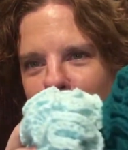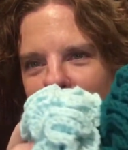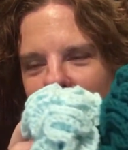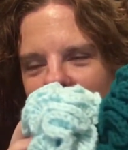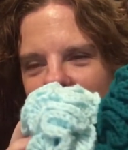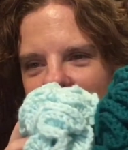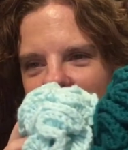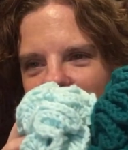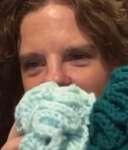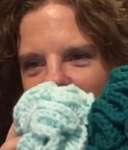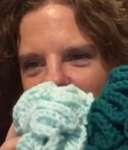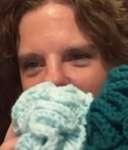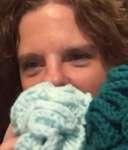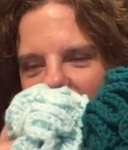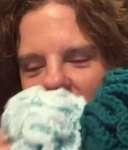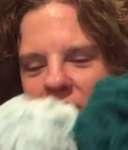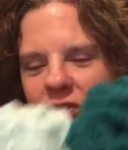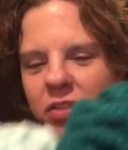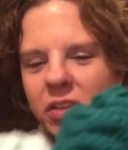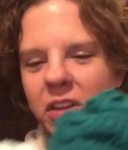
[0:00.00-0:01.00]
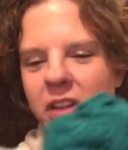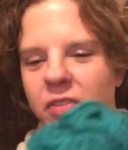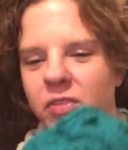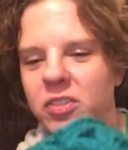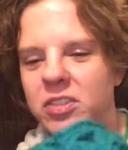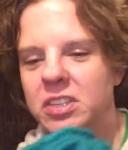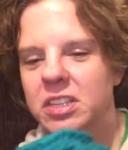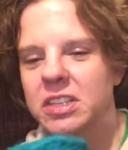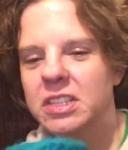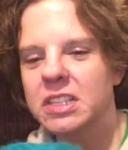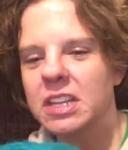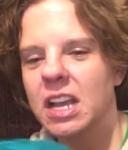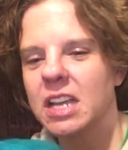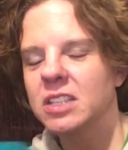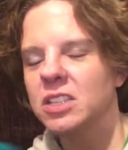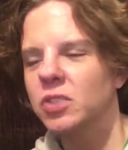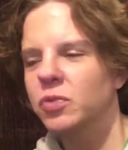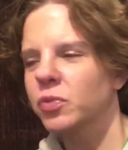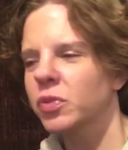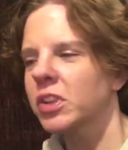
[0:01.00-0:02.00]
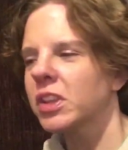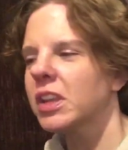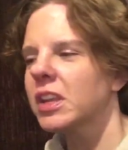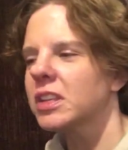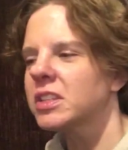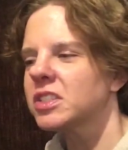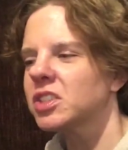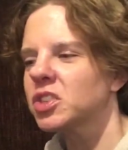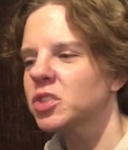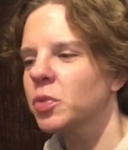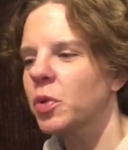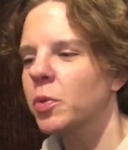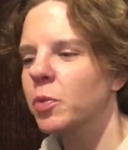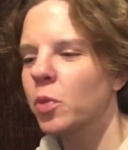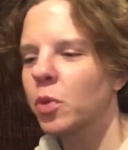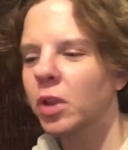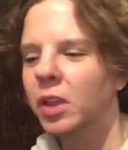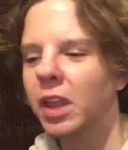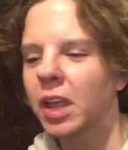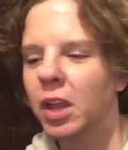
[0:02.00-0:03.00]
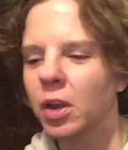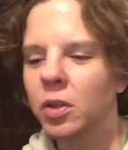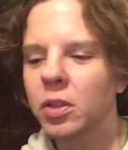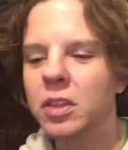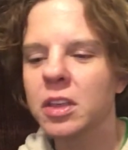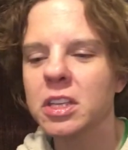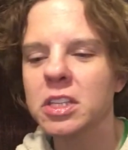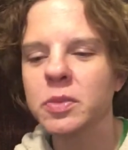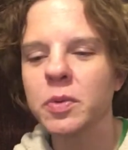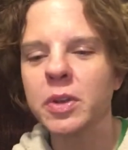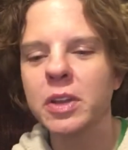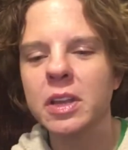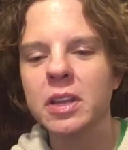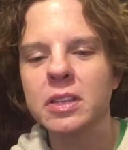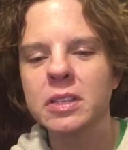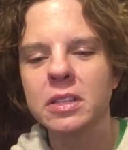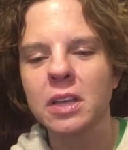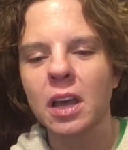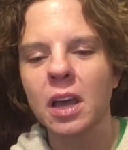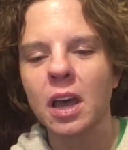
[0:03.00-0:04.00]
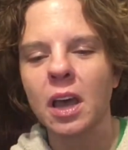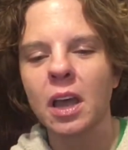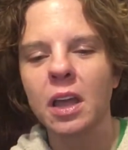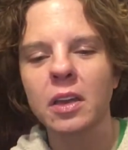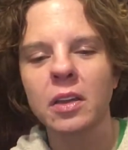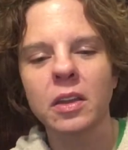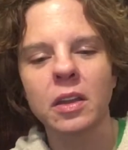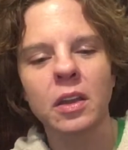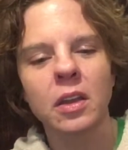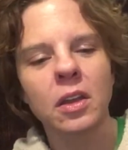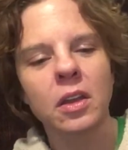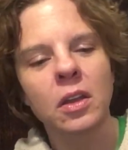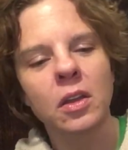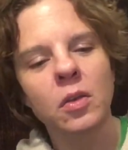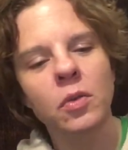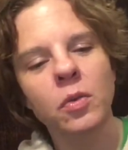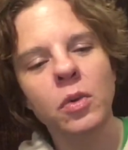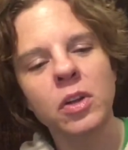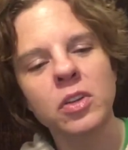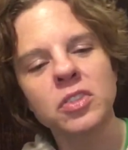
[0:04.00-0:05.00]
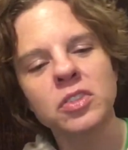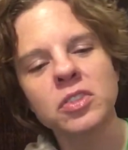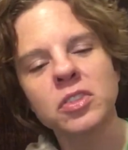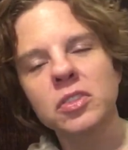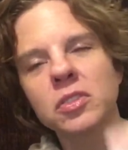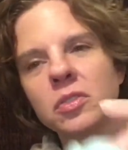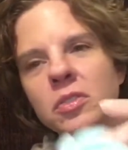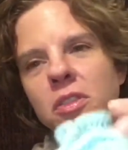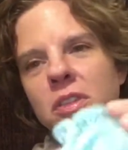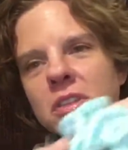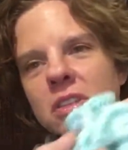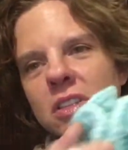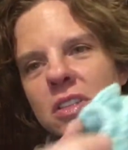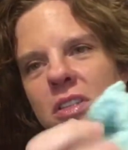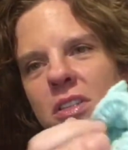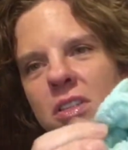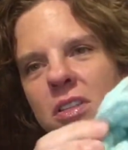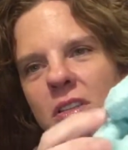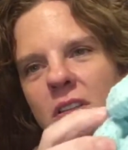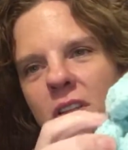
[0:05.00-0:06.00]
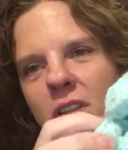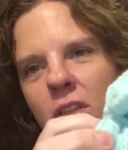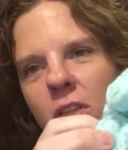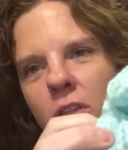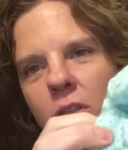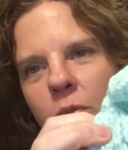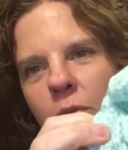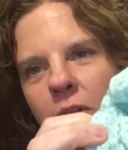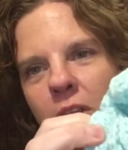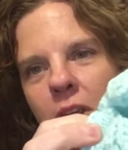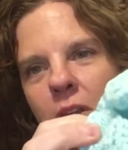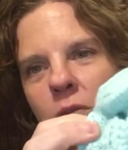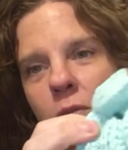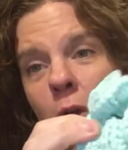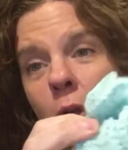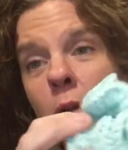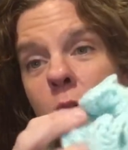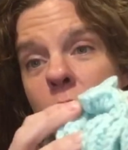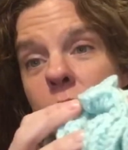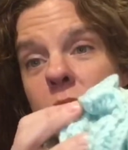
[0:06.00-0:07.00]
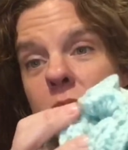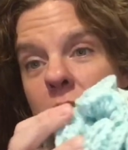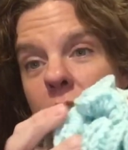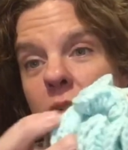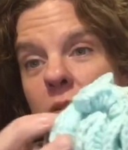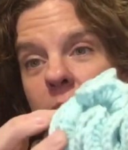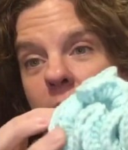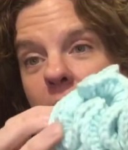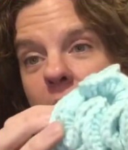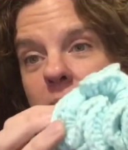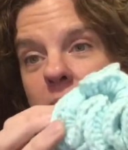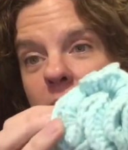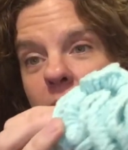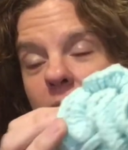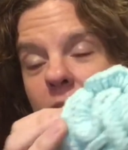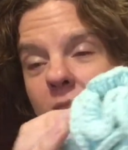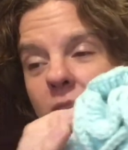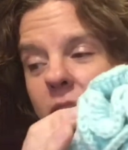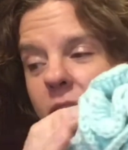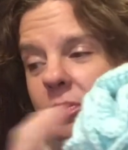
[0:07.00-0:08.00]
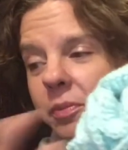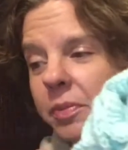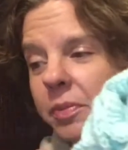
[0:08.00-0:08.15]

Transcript: Significant difference in size, and really it's just one more layer. This one has got this is 3 rows, basically.